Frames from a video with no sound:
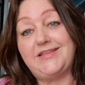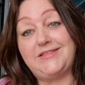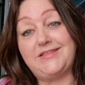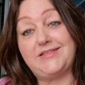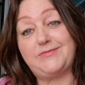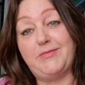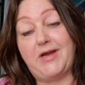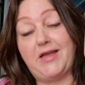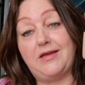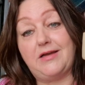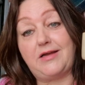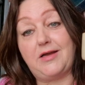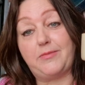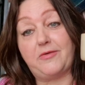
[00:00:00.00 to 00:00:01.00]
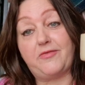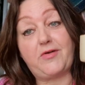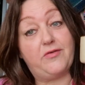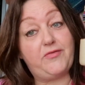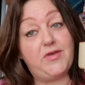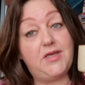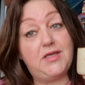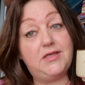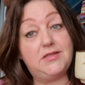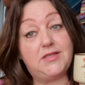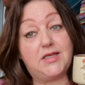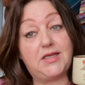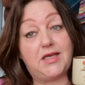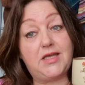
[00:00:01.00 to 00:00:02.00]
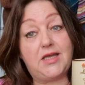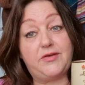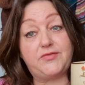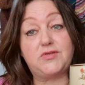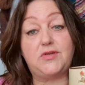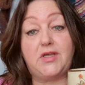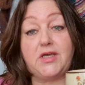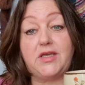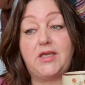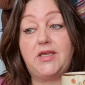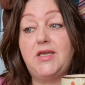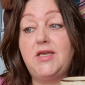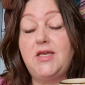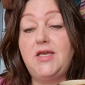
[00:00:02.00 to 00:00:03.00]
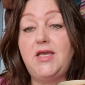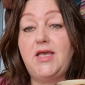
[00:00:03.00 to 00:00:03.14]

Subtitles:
This is my cup of coffee that I have today,